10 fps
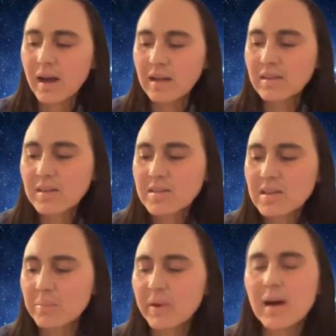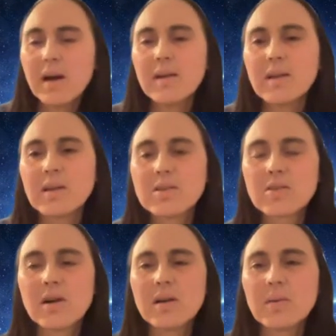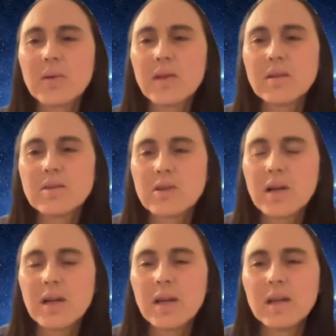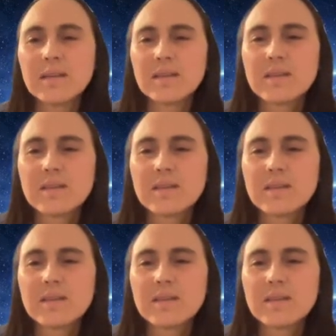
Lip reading: I looked up how to get drunk without drinking.